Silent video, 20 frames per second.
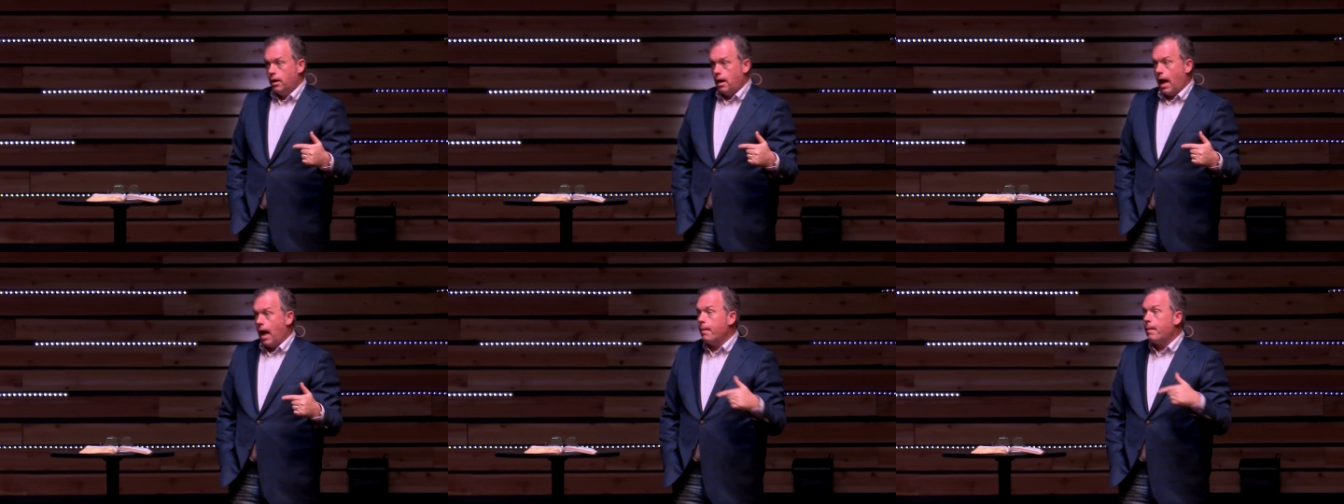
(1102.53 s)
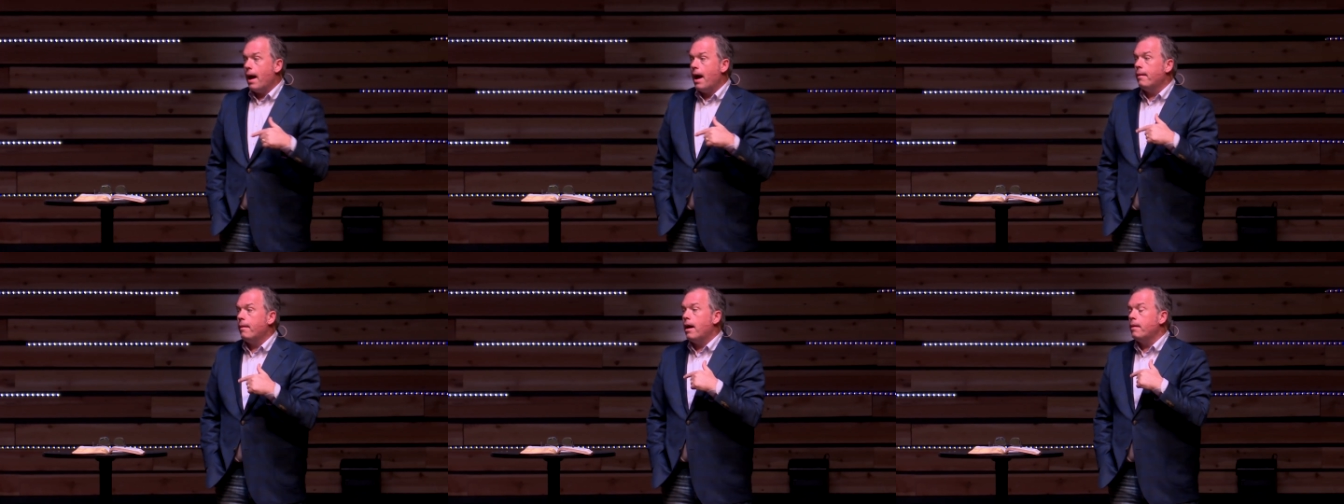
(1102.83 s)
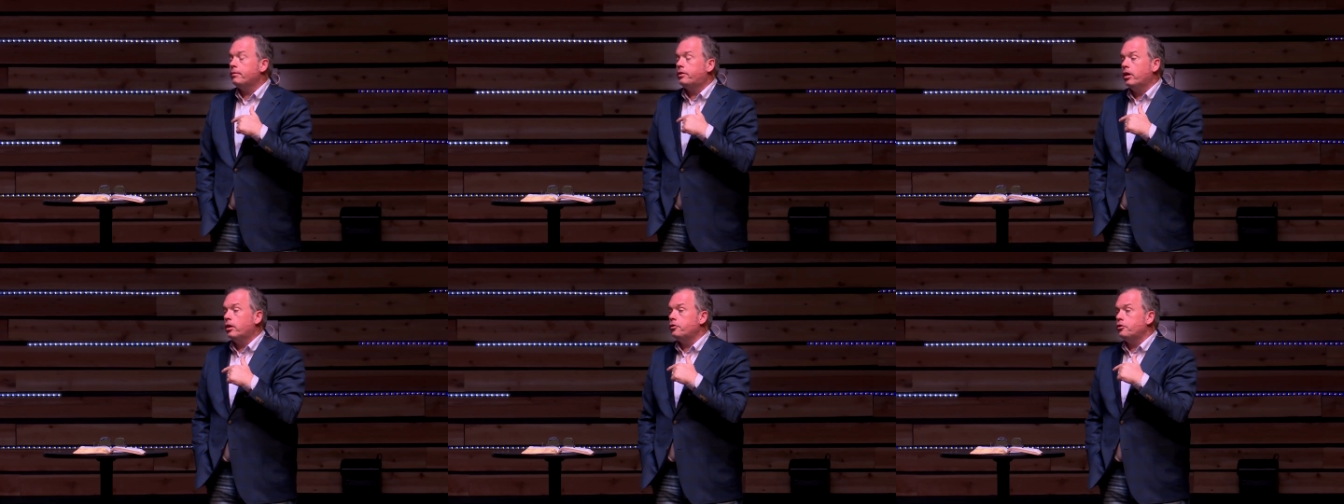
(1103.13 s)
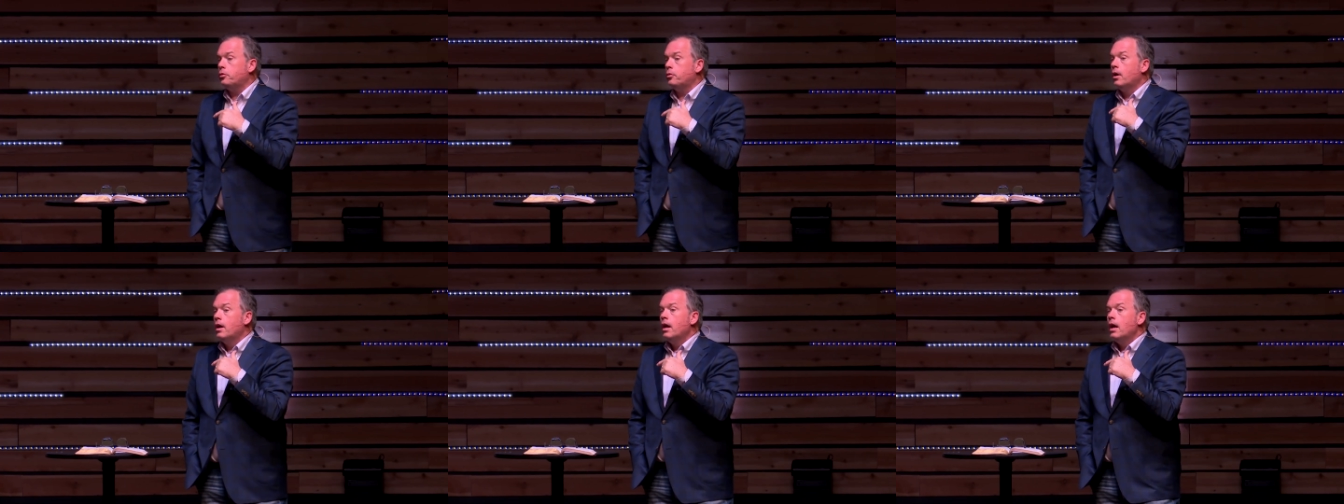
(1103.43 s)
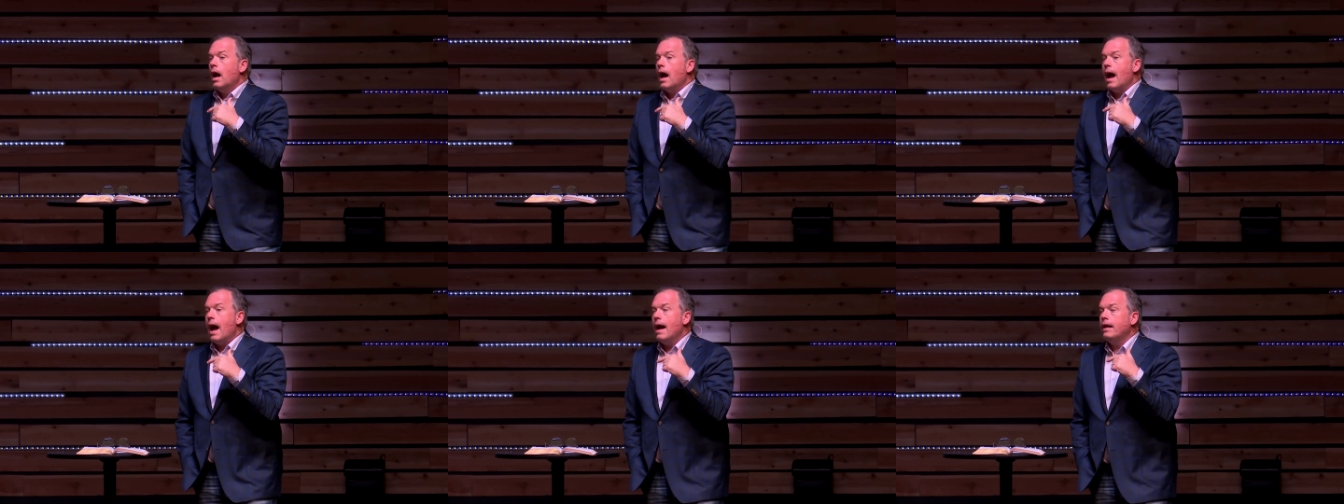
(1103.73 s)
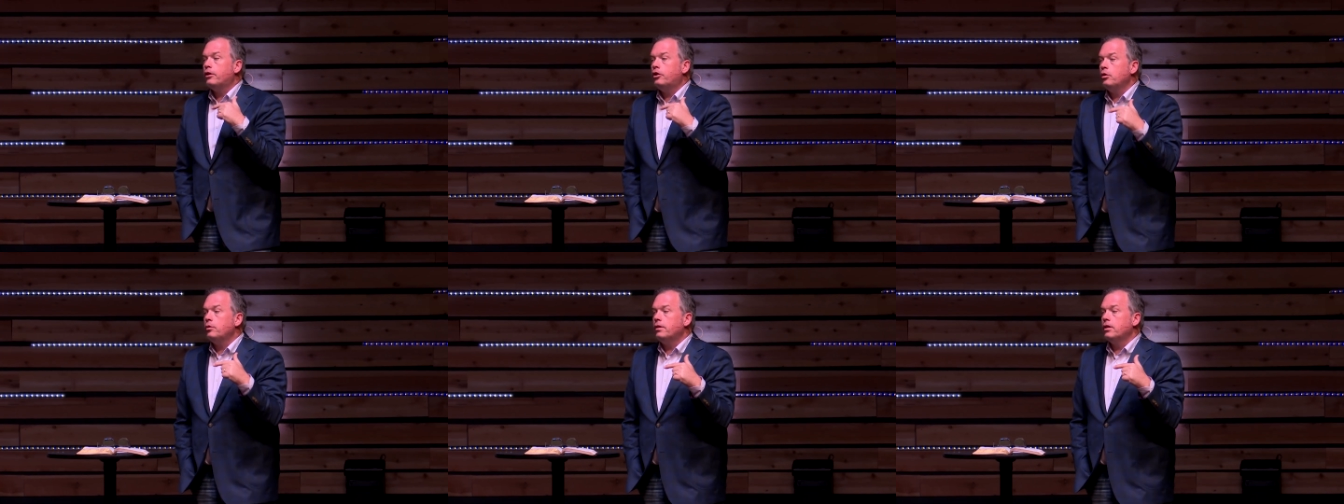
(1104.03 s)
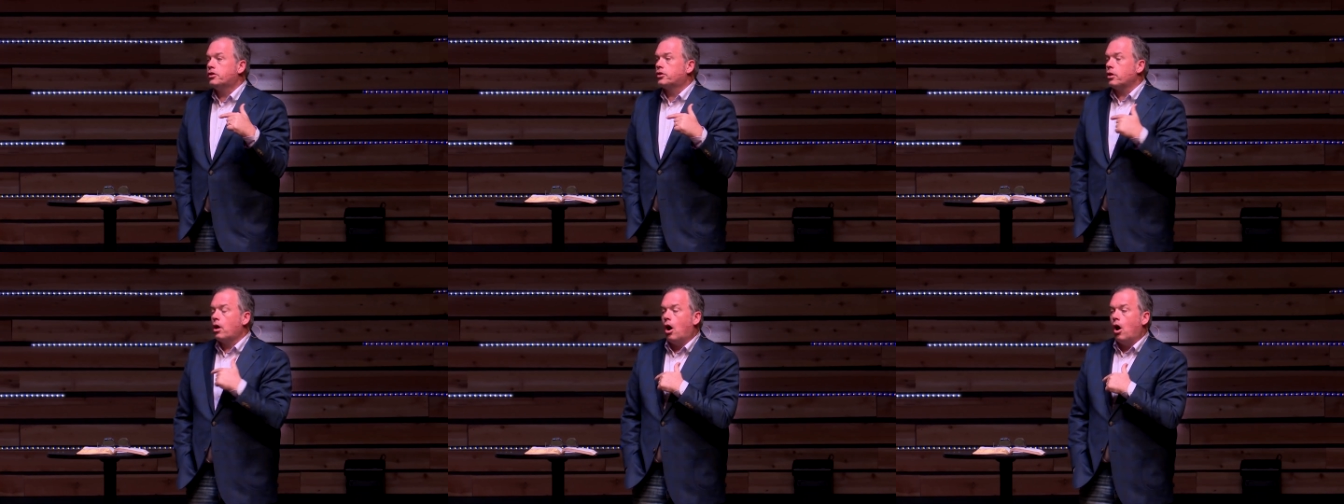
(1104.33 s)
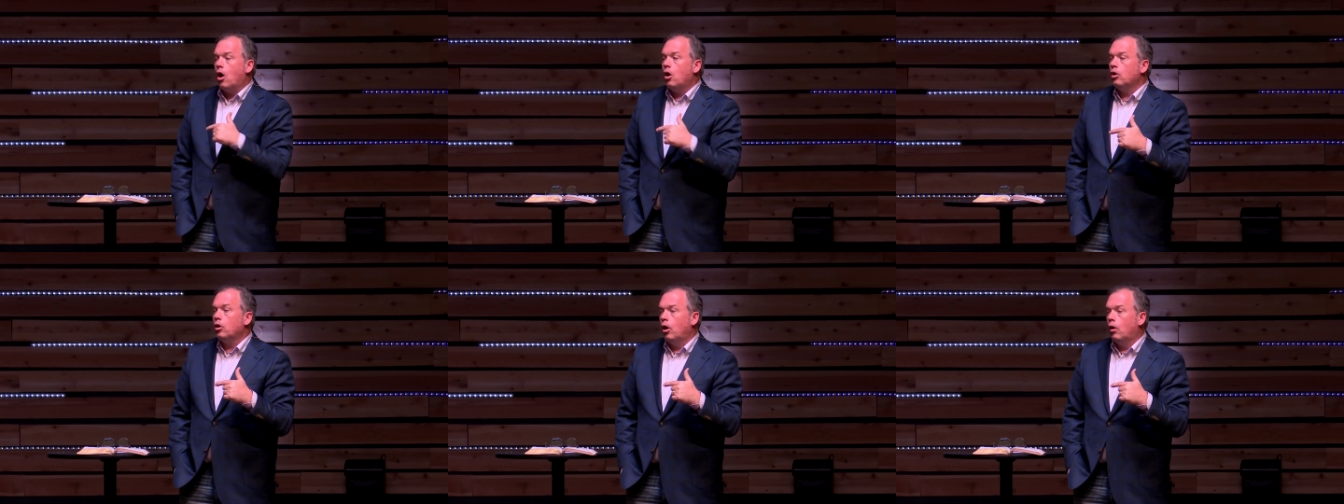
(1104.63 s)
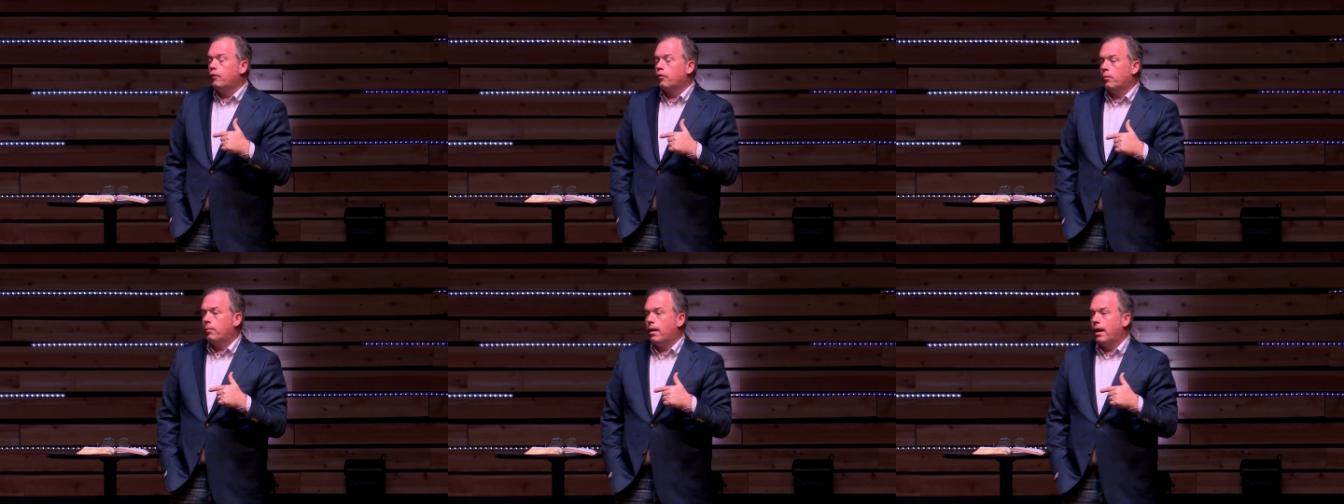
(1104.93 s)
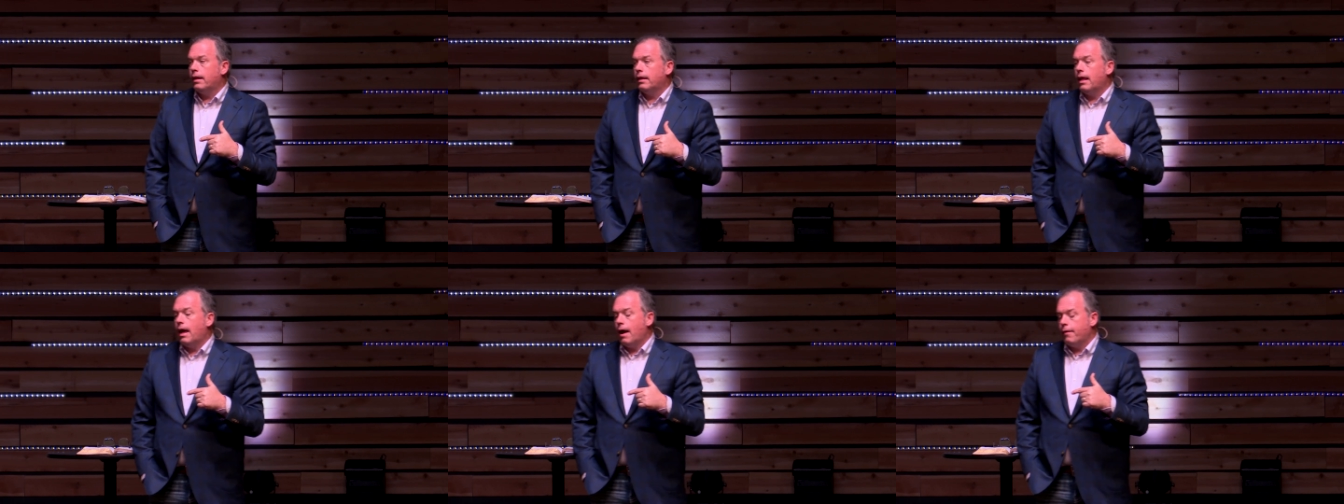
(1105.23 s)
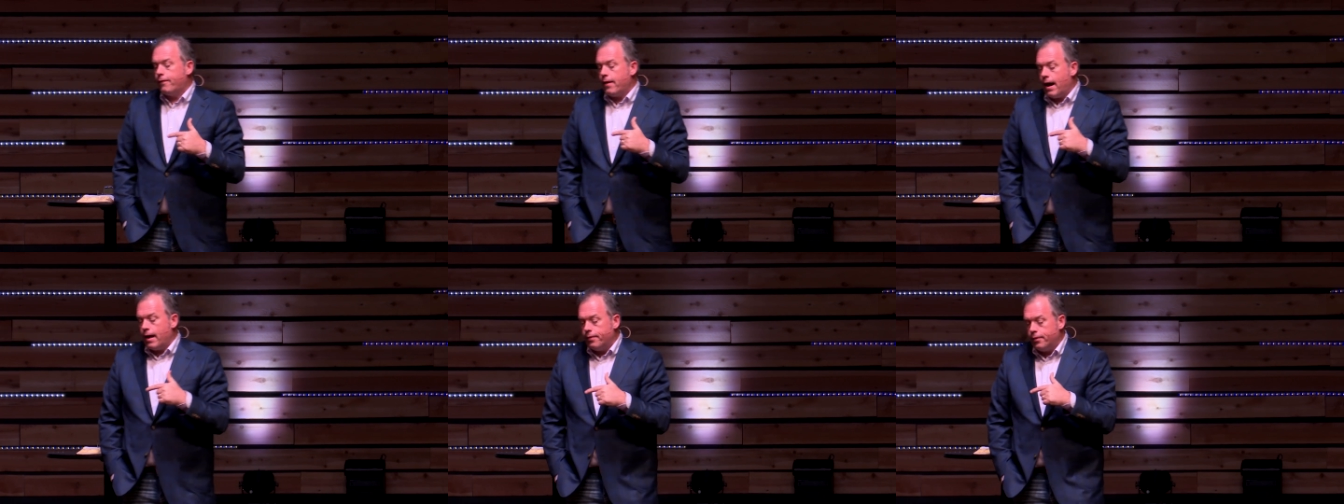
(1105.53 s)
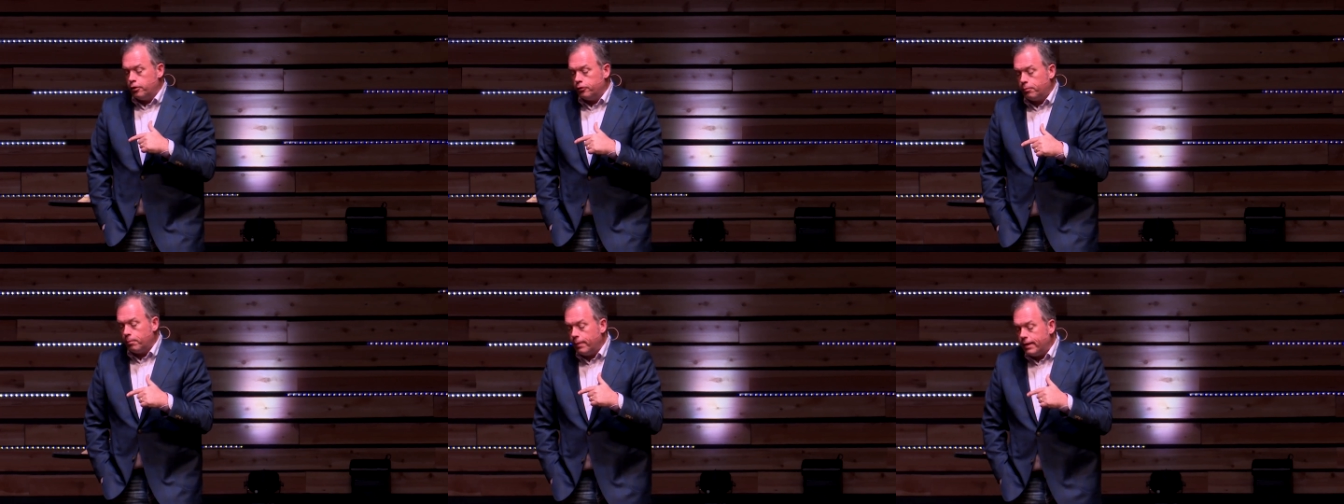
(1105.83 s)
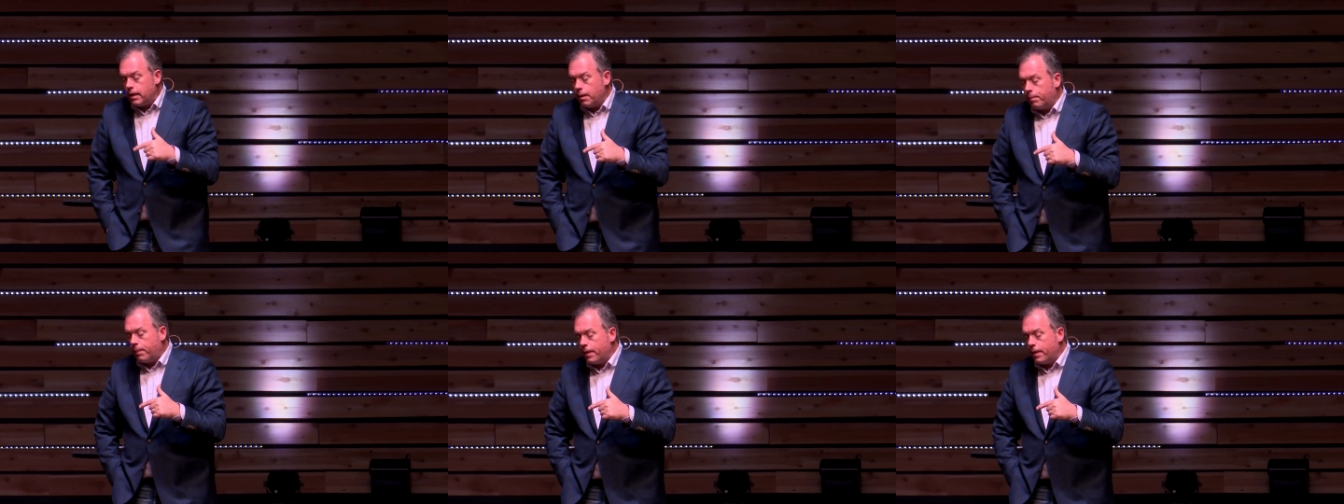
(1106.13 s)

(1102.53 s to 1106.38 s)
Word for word: I, am telling you, I do this all over my life. I, there's many